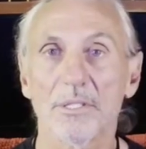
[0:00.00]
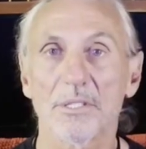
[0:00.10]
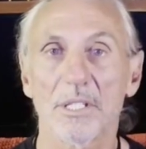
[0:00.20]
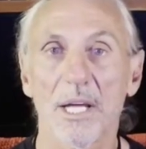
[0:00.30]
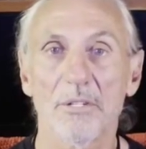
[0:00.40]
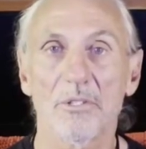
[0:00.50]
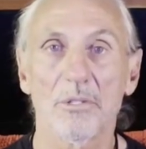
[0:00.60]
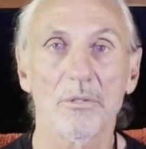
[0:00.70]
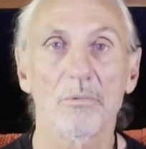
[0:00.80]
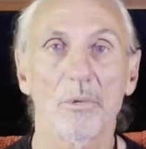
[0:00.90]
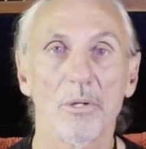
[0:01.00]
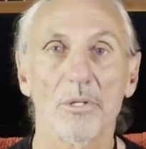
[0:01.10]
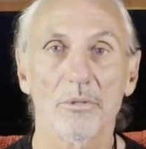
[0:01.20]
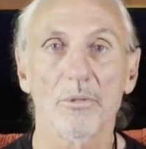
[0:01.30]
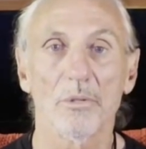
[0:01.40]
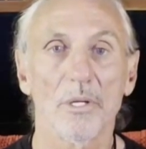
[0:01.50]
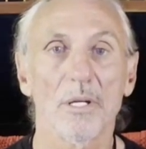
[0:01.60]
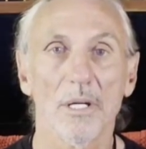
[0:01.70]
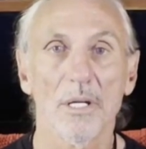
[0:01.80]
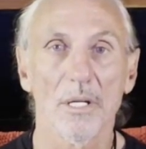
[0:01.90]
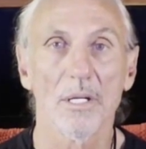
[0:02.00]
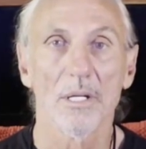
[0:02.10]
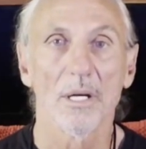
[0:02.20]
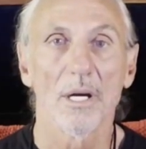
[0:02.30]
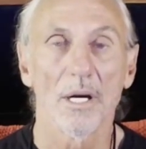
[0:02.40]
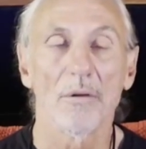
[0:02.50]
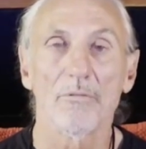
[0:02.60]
Stay tuned. We're going to do a, uh,